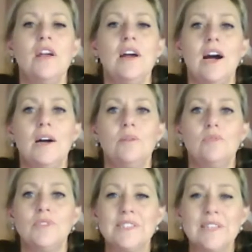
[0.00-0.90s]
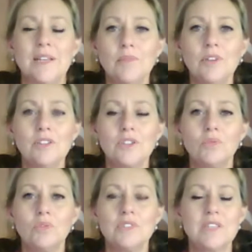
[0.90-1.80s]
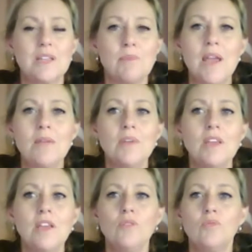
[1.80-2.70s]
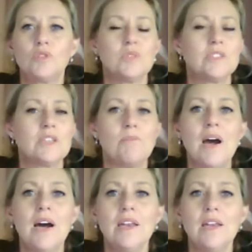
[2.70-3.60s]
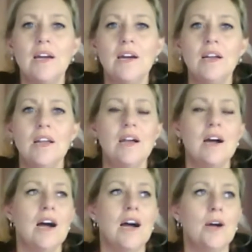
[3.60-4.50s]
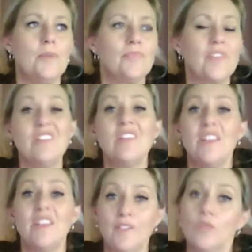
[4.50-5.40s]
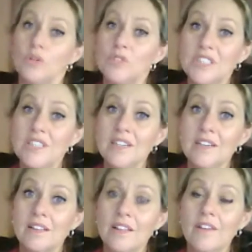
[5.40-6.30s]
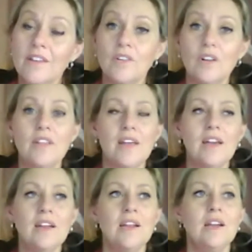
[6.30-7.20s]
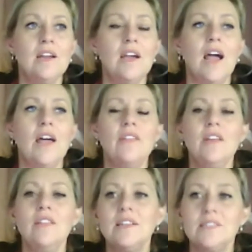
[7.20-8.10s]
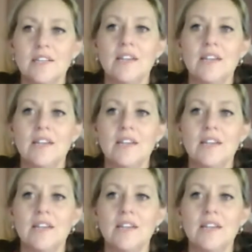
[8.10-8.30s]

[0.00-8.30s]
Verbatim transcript: They feel a lot of um, resentment towards their baby, towards their partner, um, and then they feel guilty that they feel like that,